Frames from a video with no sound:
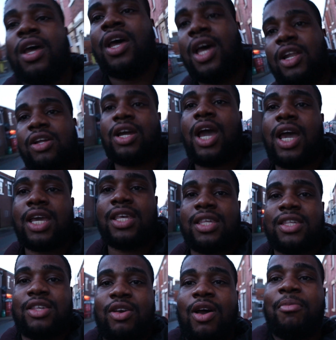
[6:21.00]
Hello guys,
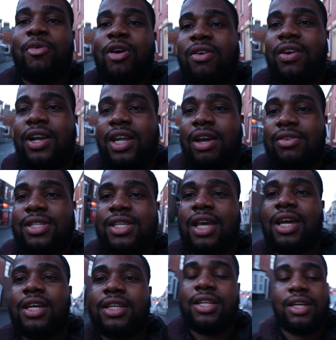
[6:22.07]
so I'm currently
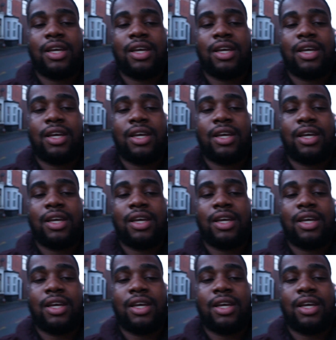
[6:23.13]
outside.